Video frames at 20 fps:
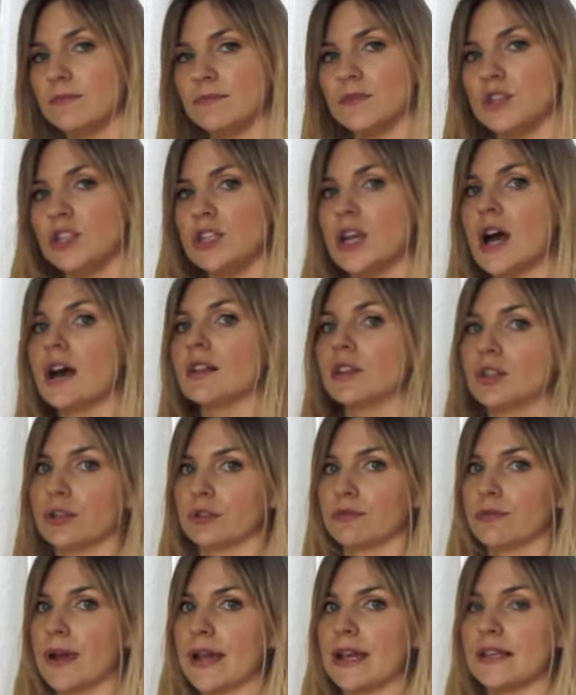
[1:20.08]
not
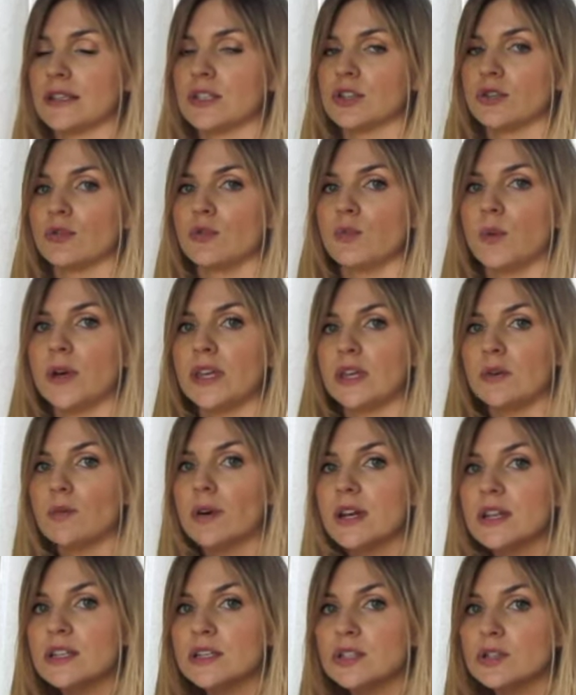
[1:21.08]
look right. So what you
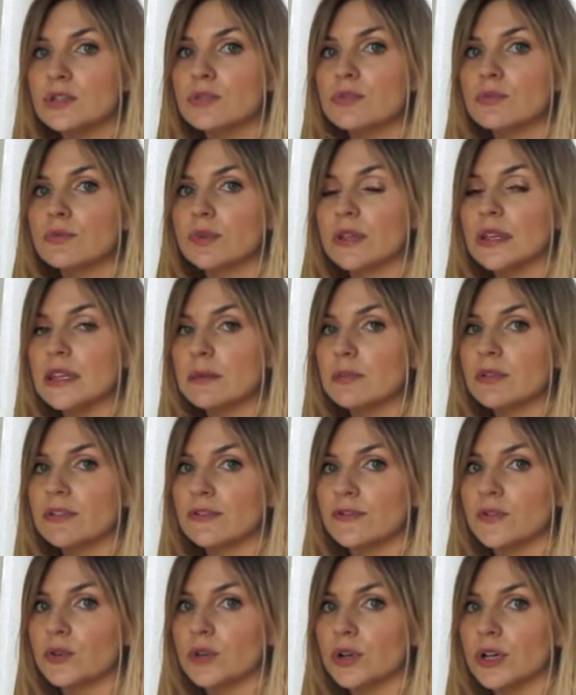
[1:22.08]
want to do really
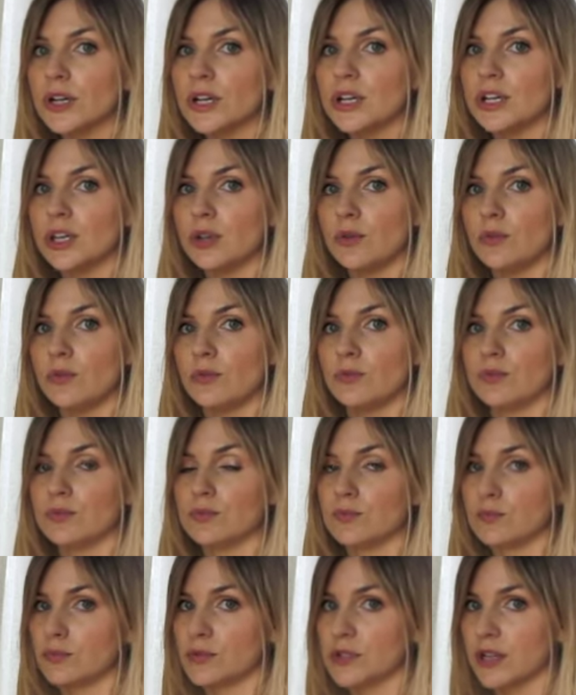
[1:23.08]
before you
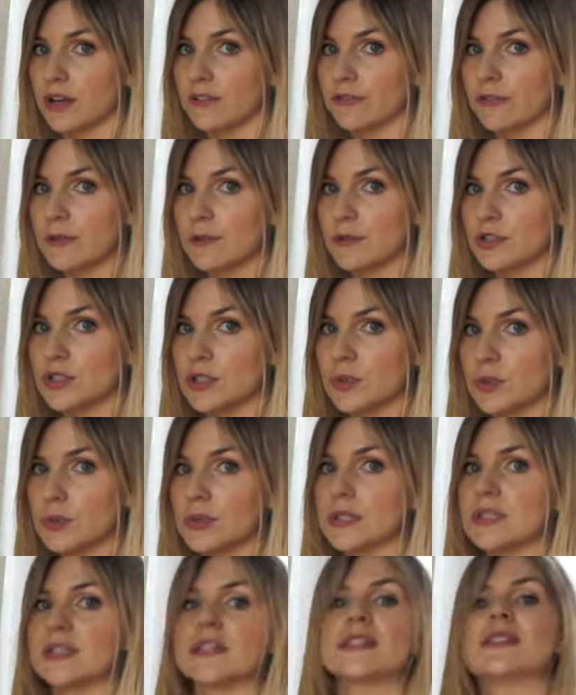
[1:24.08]
start free motion
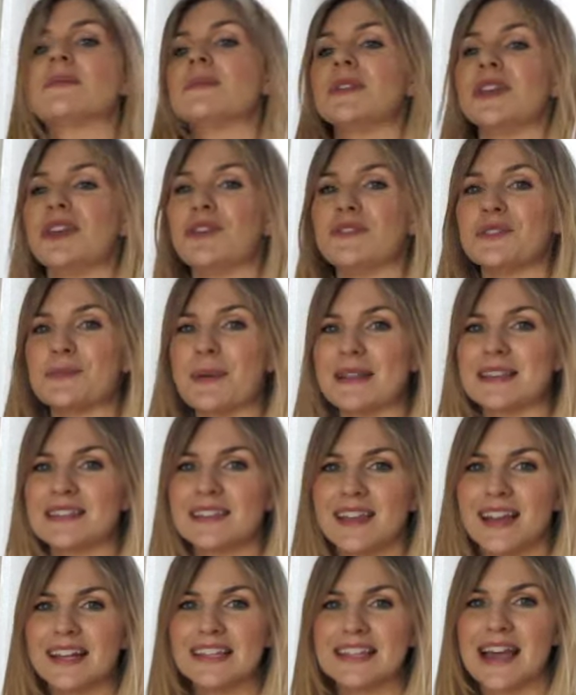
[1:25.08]
quilting, something you've spent a
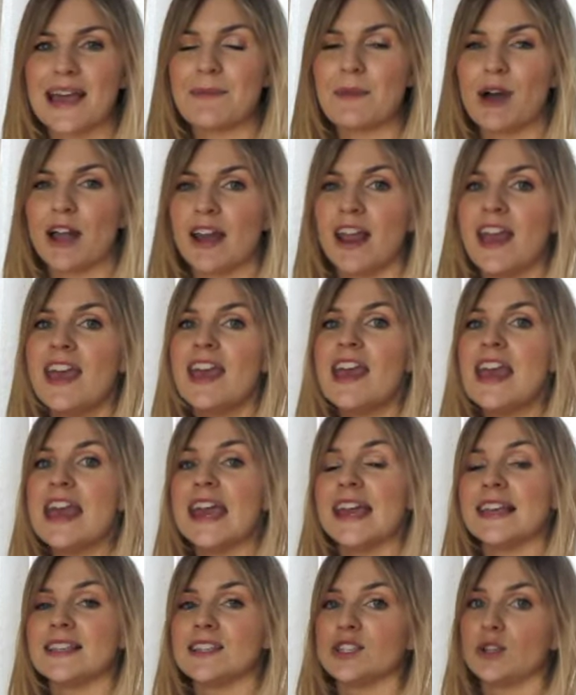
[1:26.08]
lot of time on,
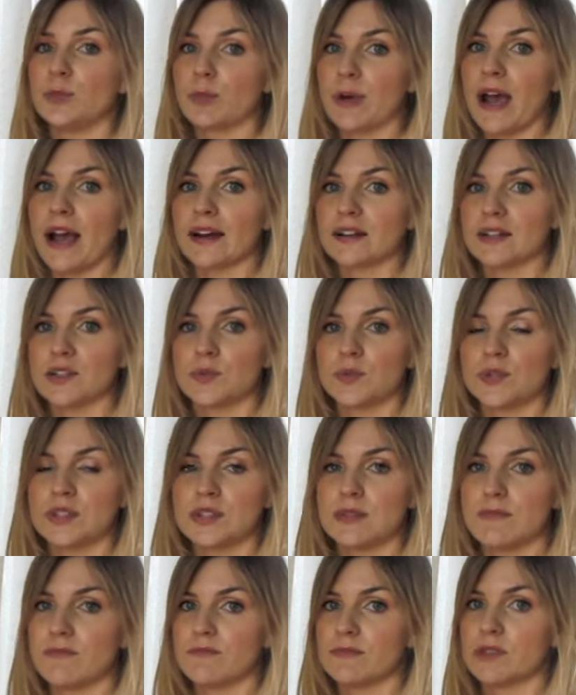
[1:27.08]
is to practice with
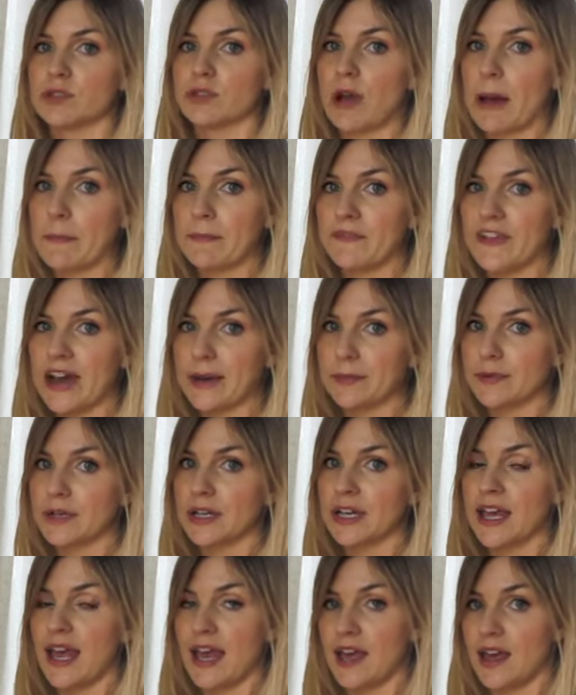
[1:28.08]
some scrap
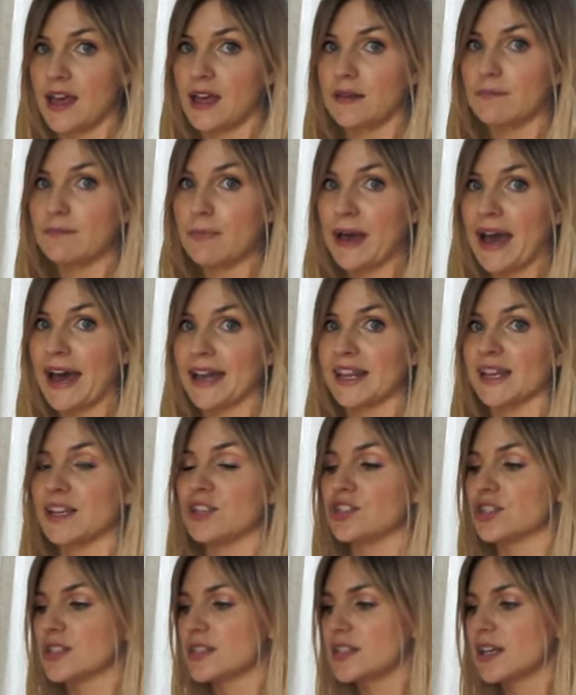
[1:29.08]
fabric and batting,
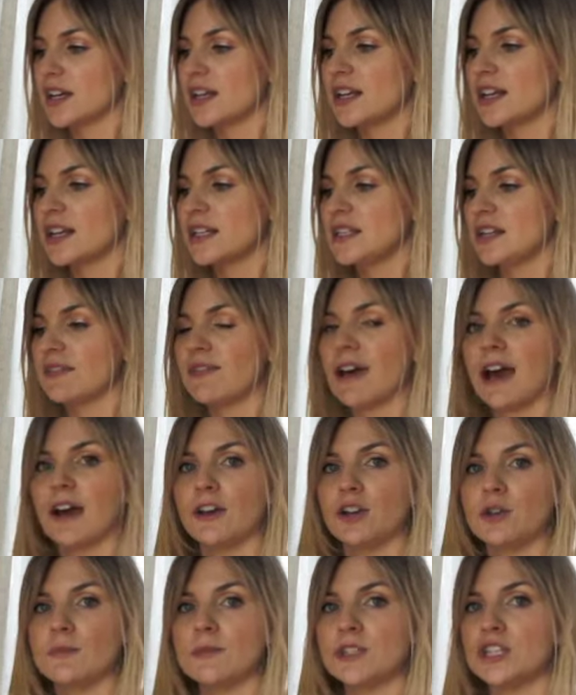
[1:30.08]
just to get an idea of how
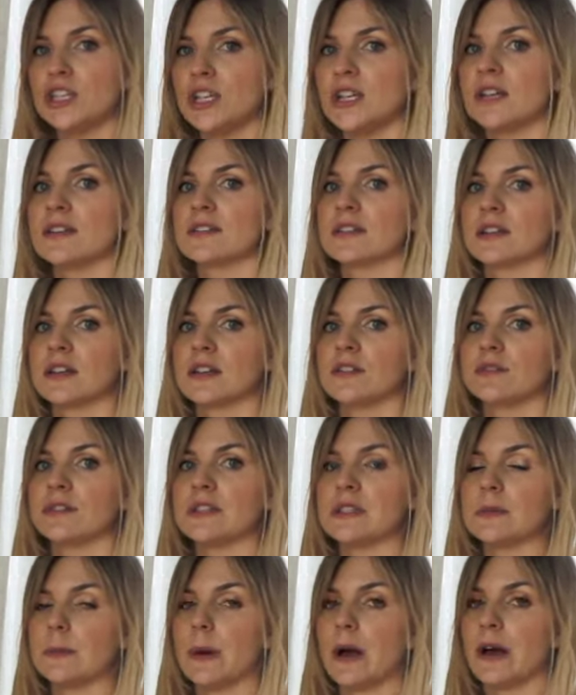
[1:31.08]
your machine is going to
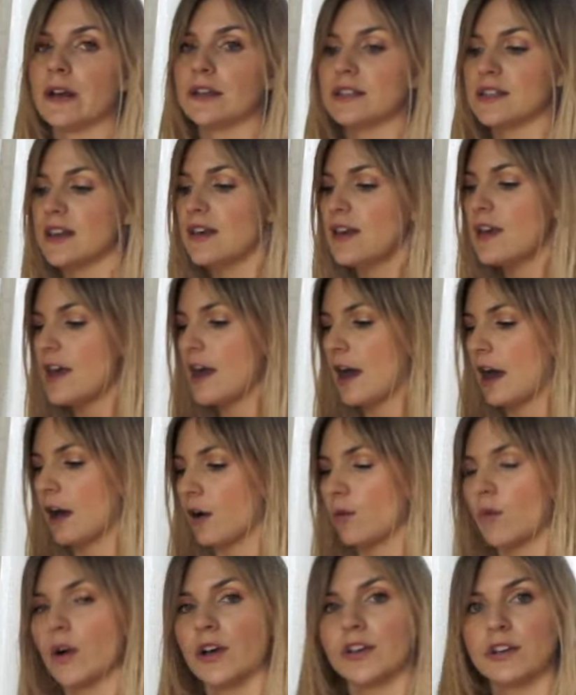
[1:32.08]
respond, how
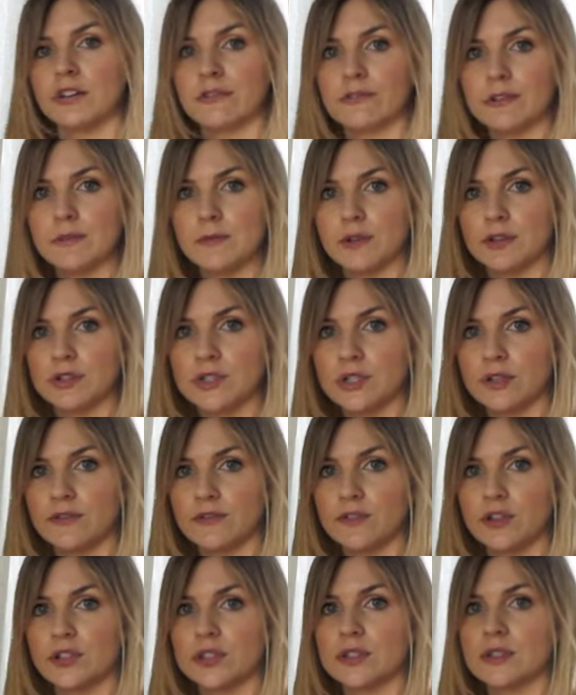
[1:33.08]
well your free motion
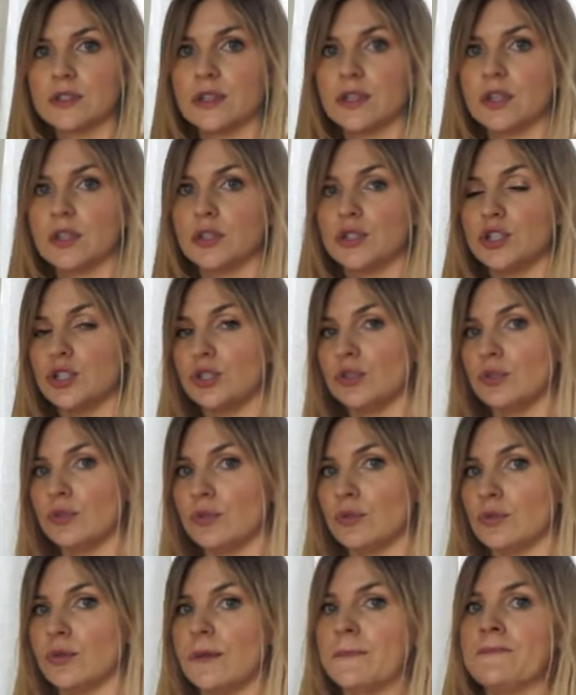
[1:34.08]
foot is going to
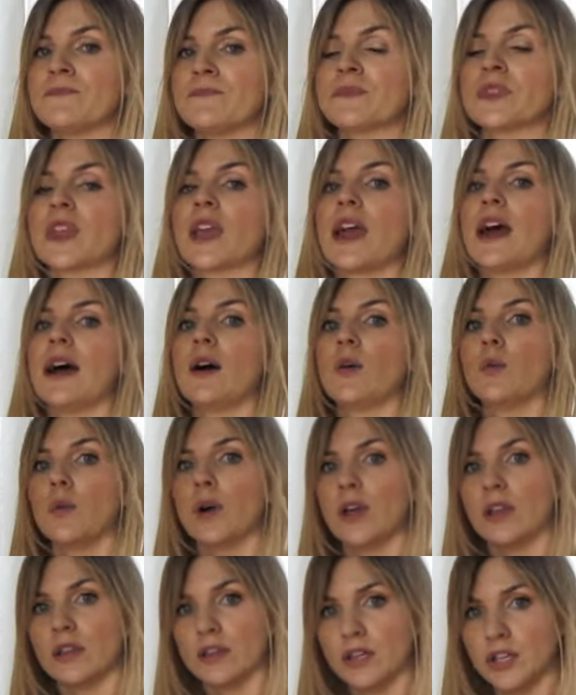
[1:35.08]
do, how
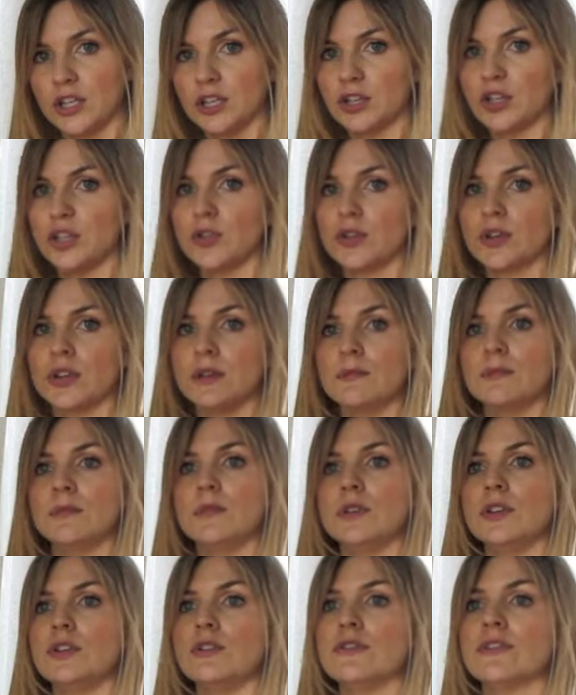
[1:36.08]
well you can
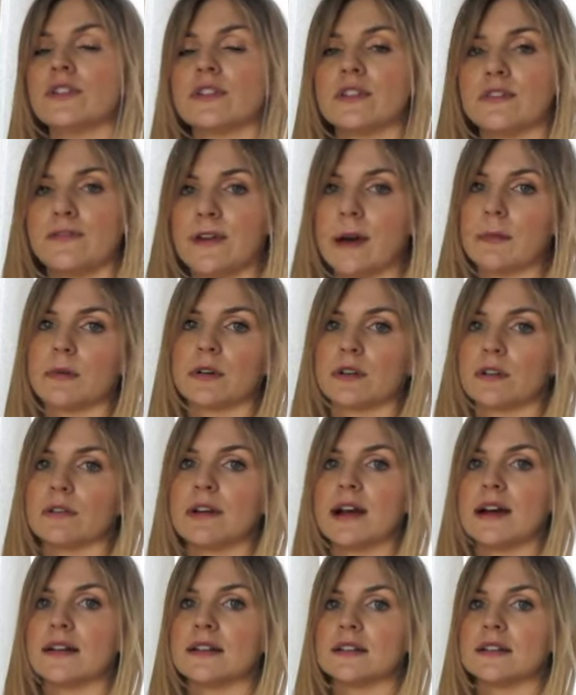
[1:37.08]
maneuver the fabric around.